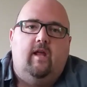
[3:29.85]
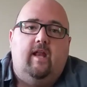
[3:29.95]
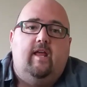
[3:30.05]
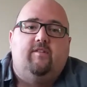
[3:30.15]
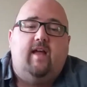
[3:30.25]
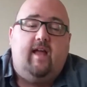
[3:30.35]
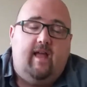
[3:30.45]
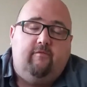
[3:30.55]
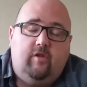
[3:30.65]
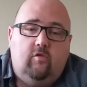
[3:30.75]
And yes, I
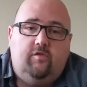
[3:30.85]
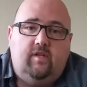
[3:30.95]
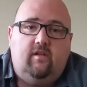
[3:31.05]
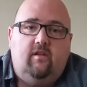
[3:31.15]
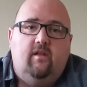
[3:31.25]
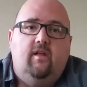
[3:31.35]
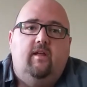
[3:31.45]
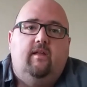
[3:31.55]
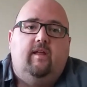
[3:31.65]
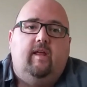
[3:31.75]
have used it
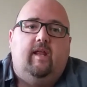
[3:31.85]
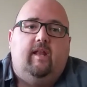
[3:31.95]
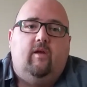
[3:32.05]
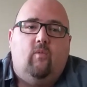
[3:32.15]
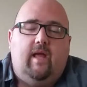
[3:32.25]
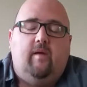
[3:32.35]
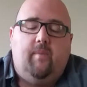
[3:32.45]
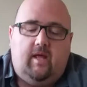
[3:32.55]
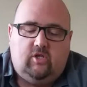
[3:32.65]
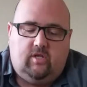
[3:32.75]
in the awake
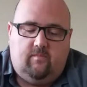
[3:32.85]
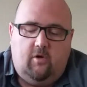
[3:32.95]
patient.